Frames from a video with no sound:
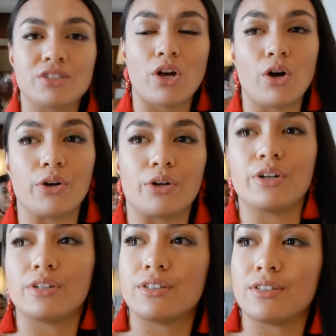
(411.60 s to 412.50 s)
So it
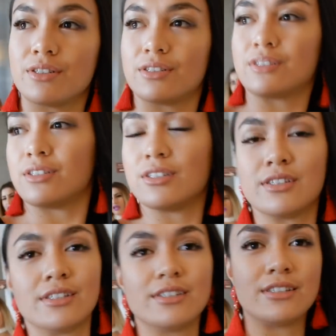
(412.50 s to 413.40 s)

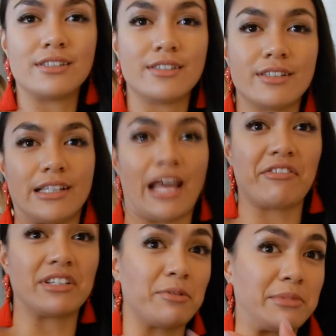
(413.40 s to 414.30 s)
really hits you.
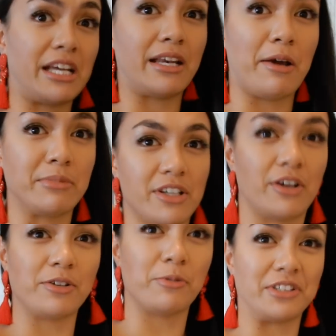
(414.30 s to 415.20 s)
Having some D&M, so
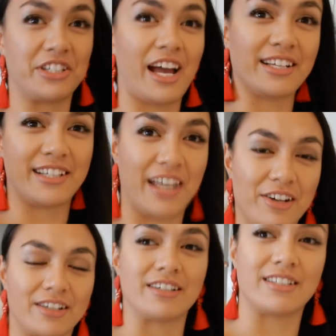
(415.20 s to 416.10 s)
I don't want you guys to
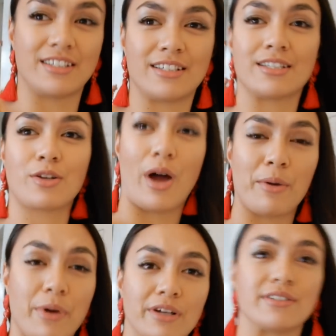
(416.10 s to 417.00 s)
hear it because it's
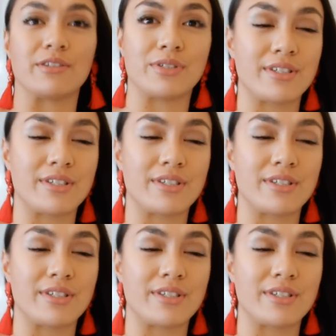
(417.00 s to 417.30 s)
quite personal